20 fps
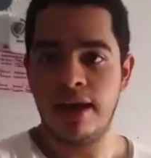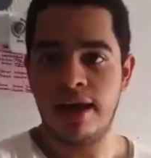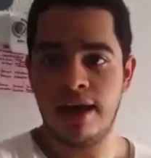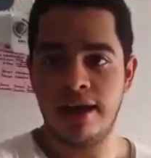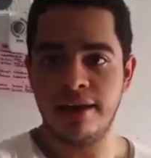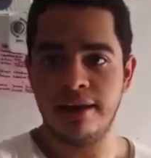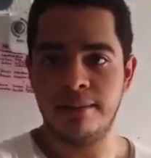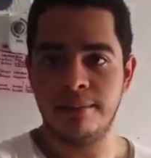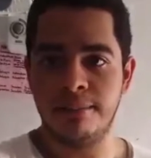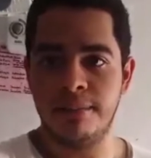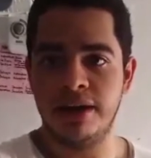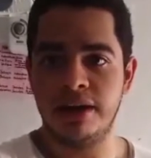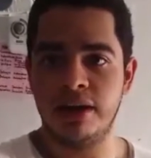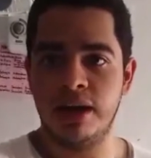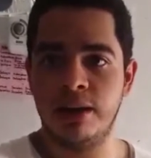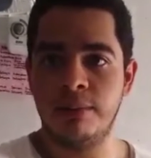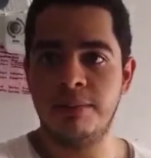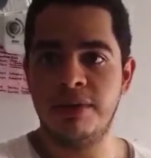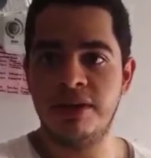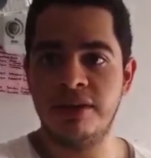Hi, my
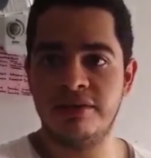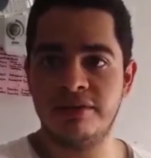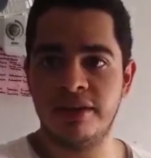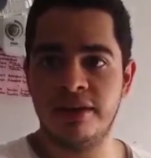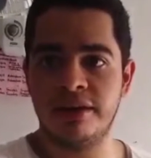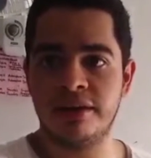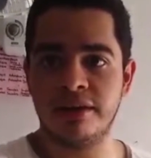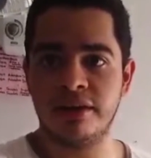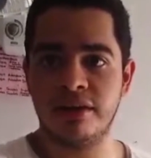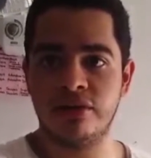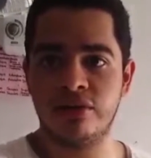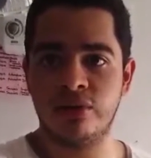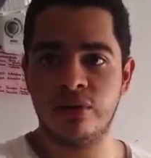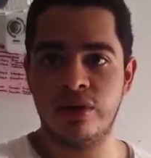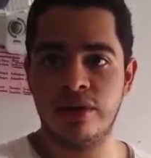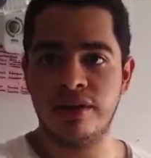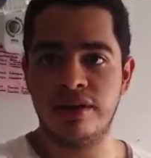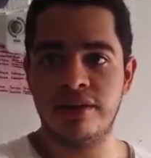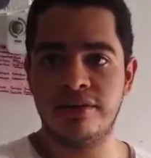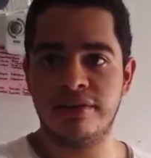name is
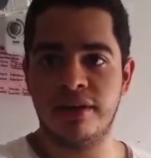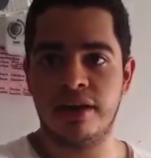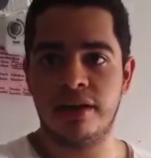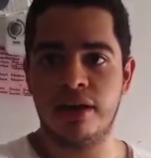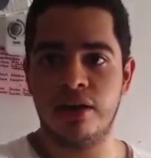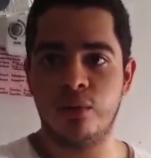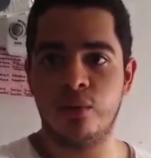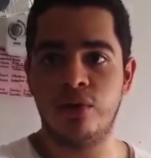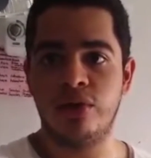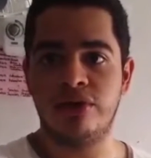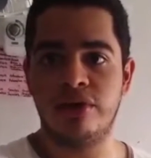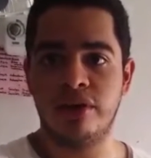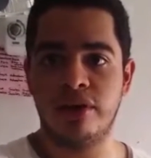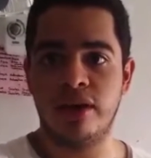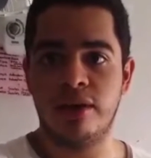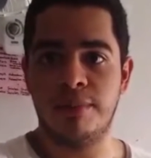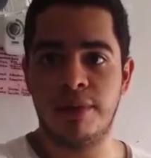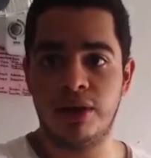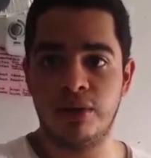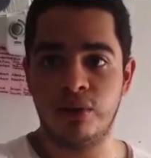Ernesto Eguis and I will
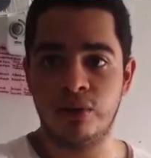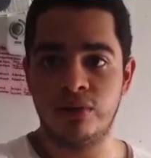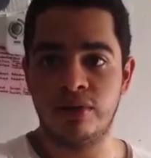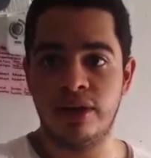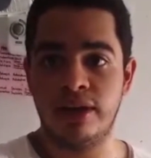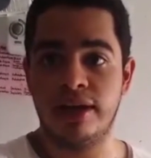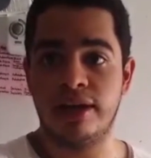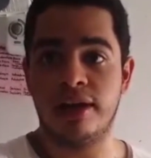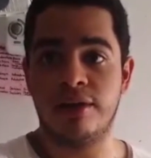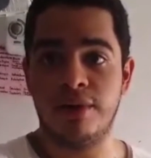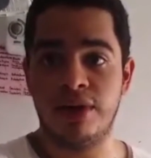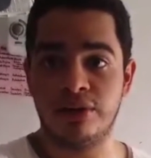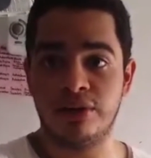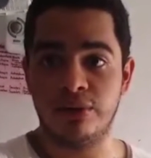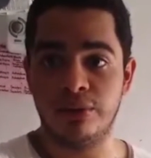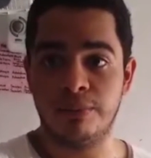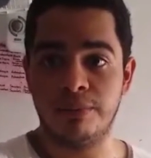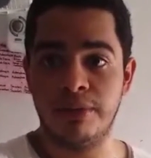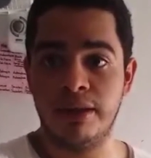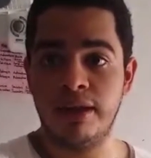talk about the
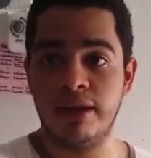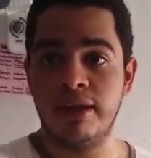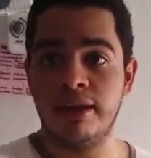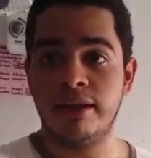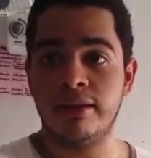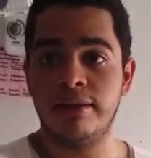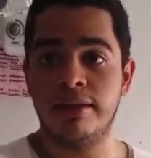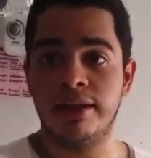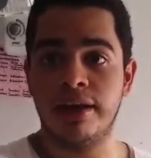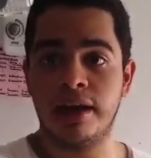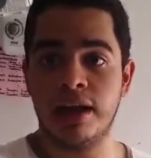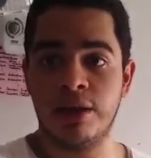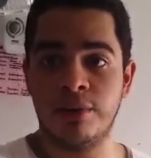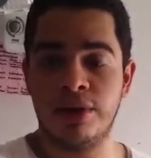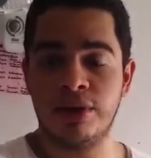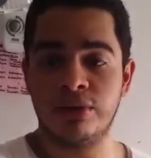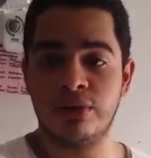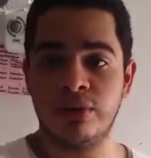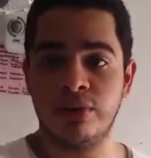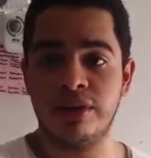garabato. The
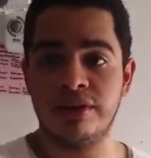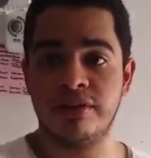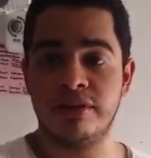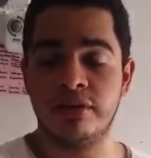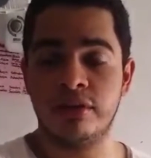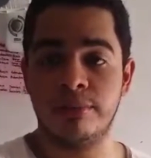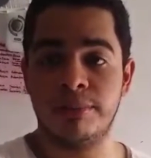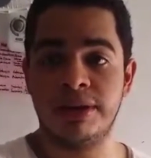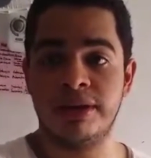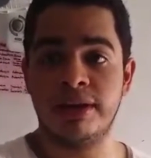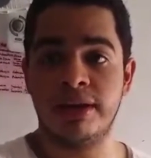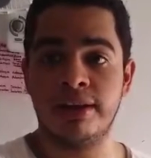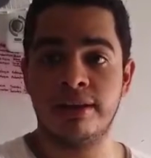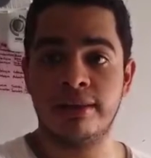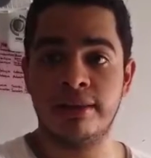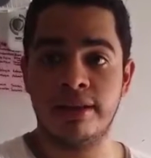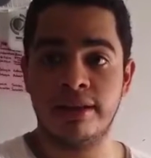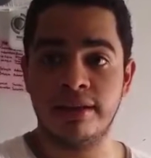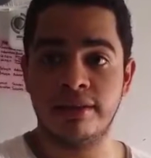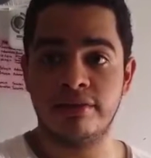garabato is a
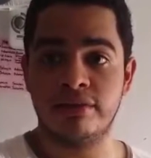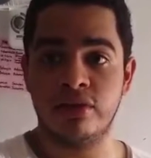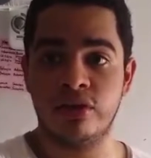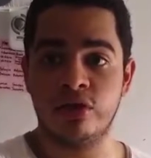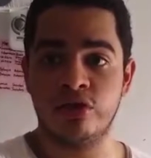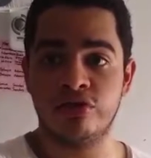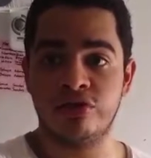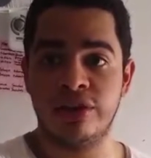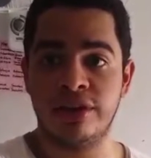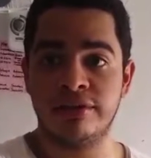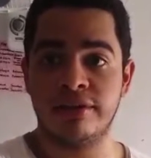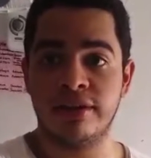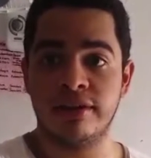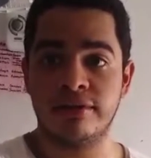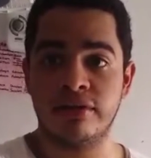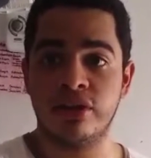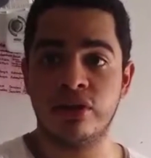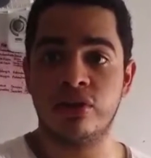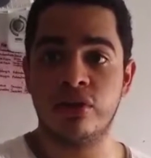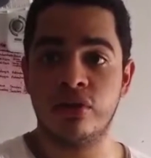typical dance of the
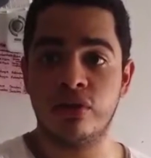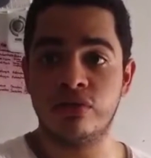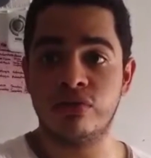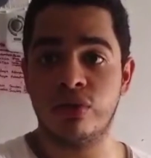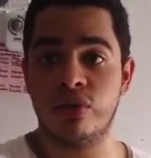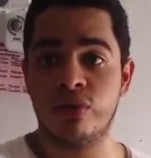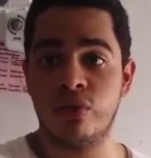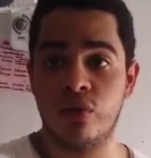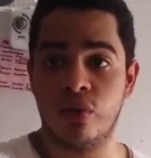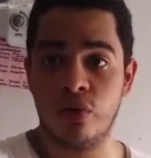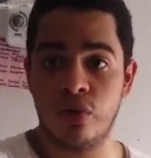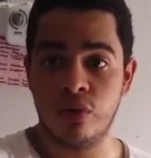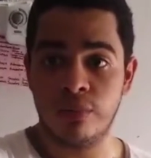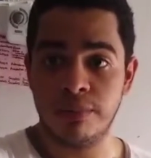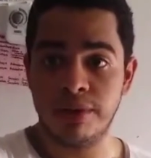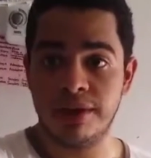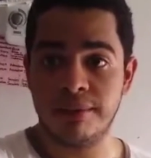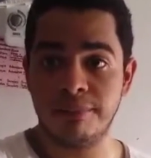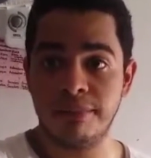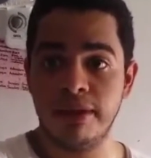Atlantic coast of
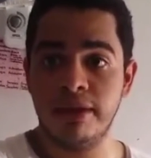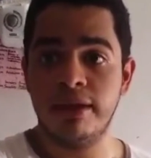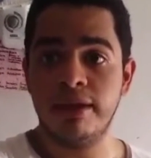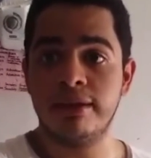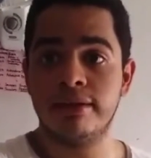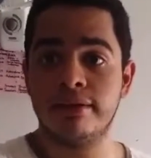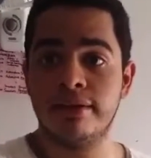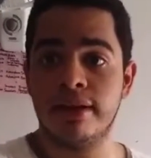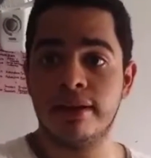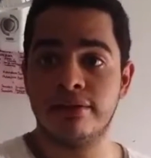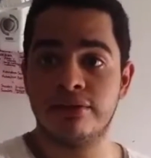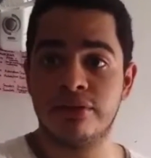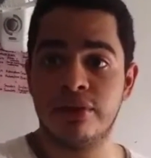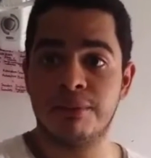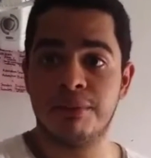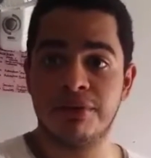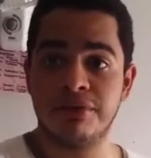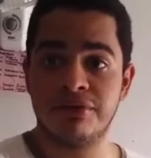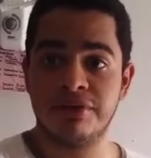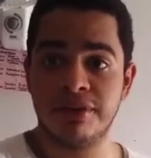Colombia that
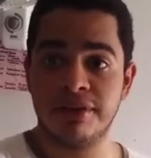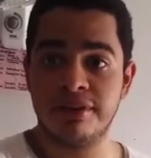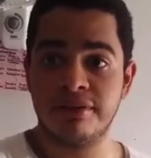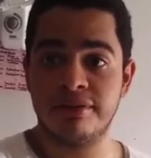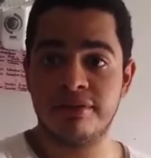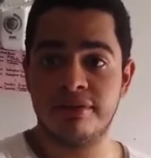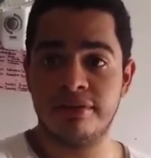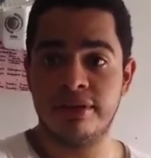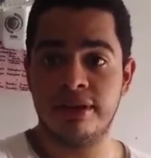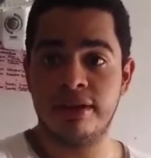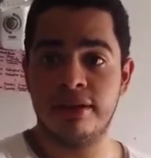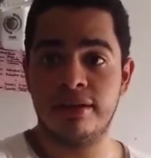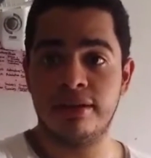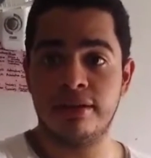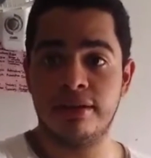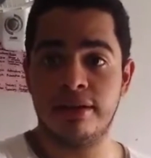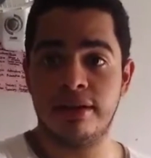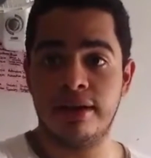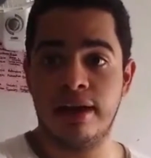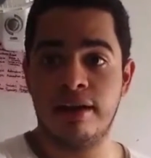represents
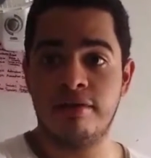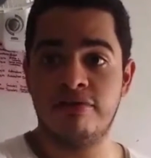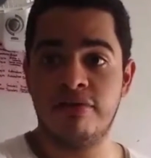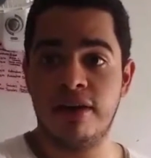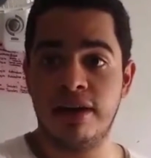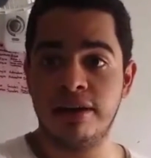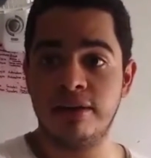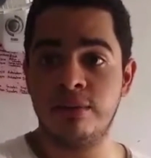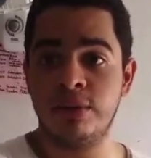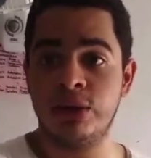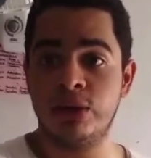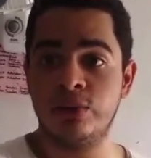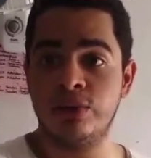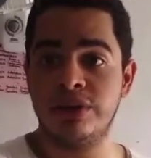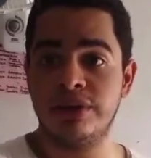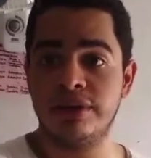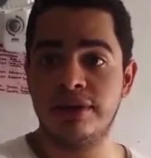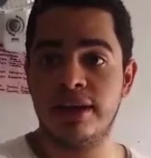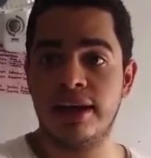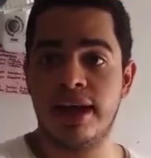a fight
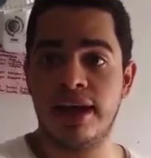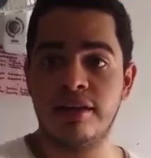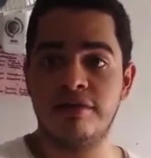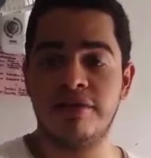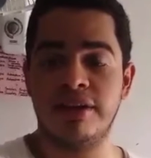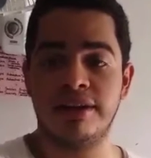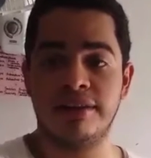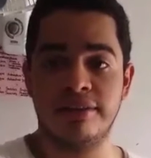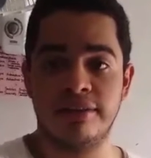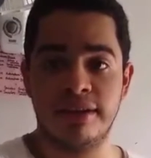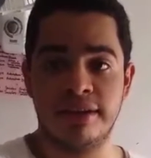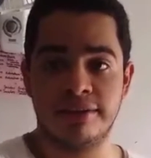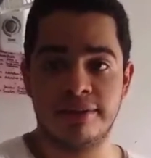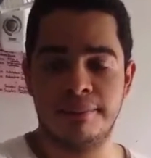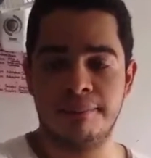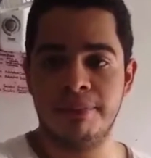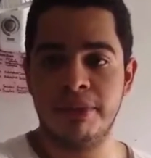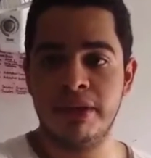between life and death.